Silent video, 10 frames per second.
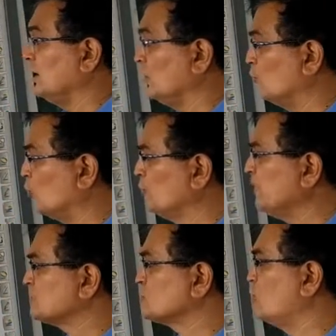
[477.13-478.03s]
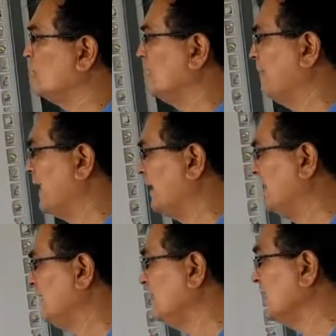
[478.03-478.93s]
he would be scolded
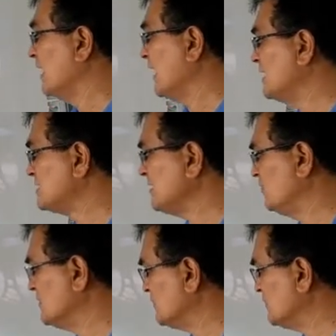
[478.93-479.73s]
badly as he was